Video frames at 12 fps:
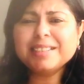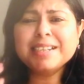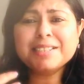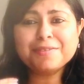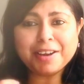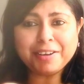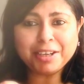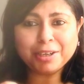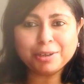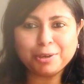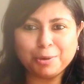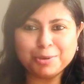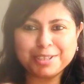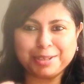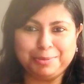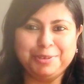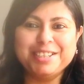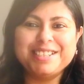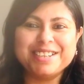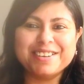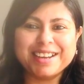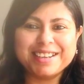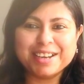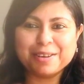it's a very close community
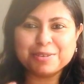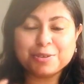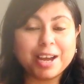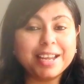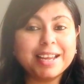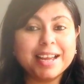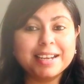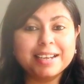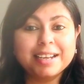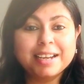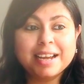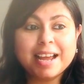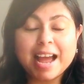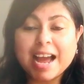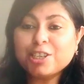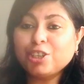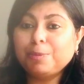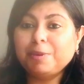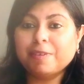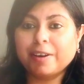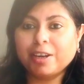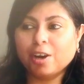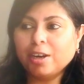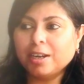right now. So I can actually be
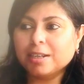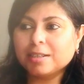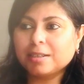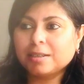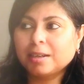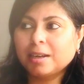very honest.